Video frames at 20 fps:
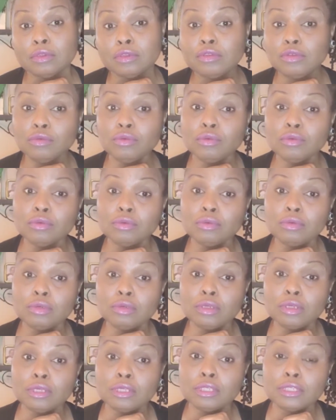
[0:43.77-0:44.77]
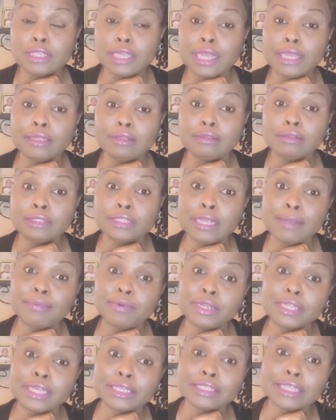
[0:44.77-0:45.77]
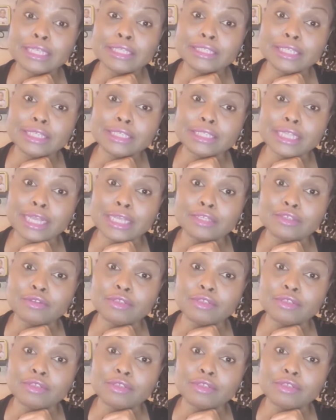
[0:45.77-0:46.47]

to sell their brothers and sisters